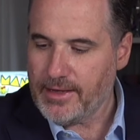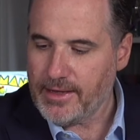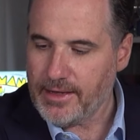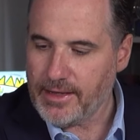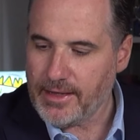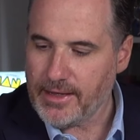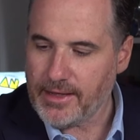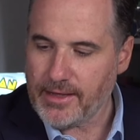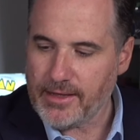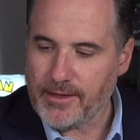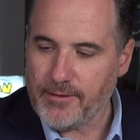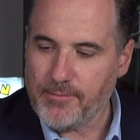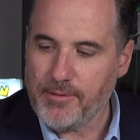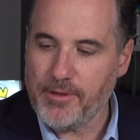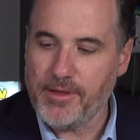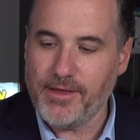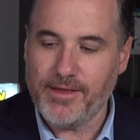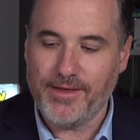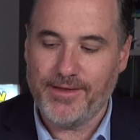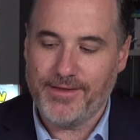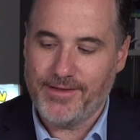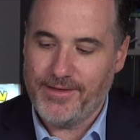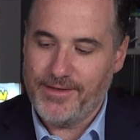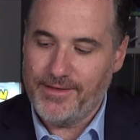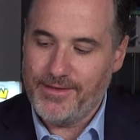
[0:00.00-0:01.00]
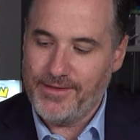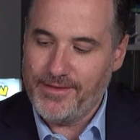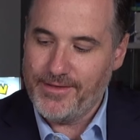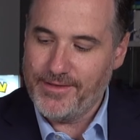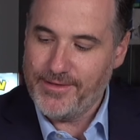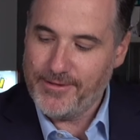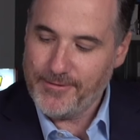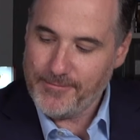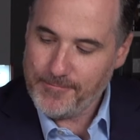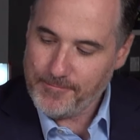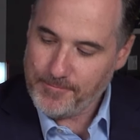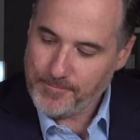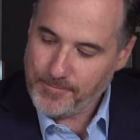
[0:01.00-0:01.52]
And
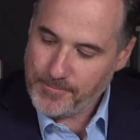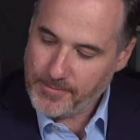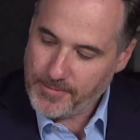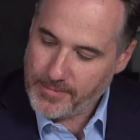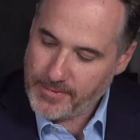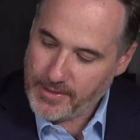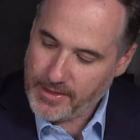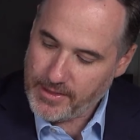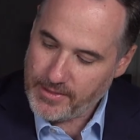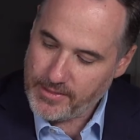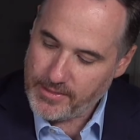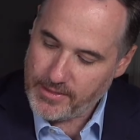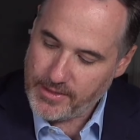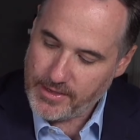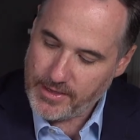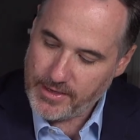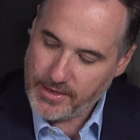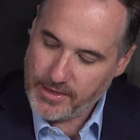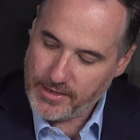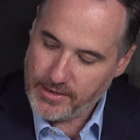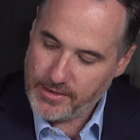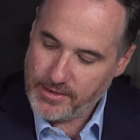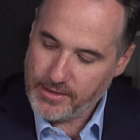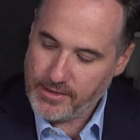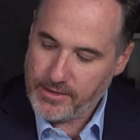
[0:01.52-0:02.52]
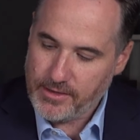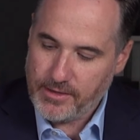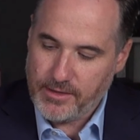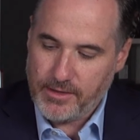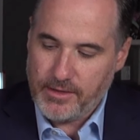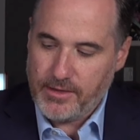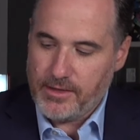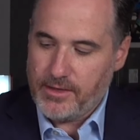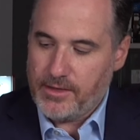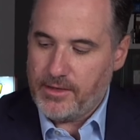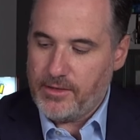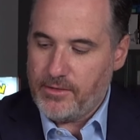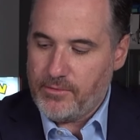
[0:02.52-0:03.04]
then
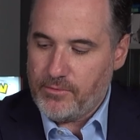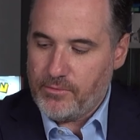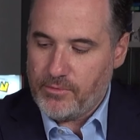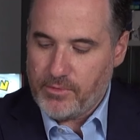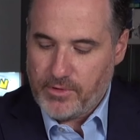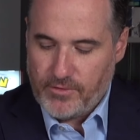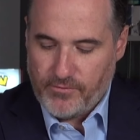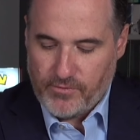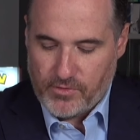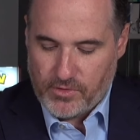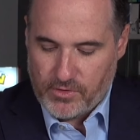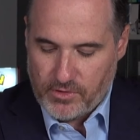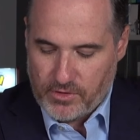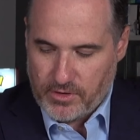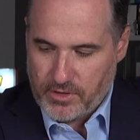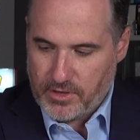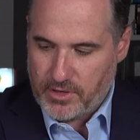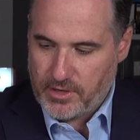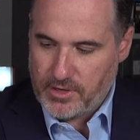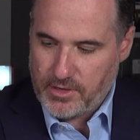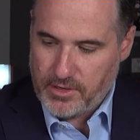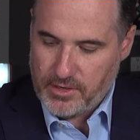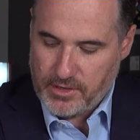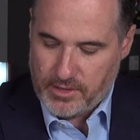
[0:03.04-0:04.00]
we've got,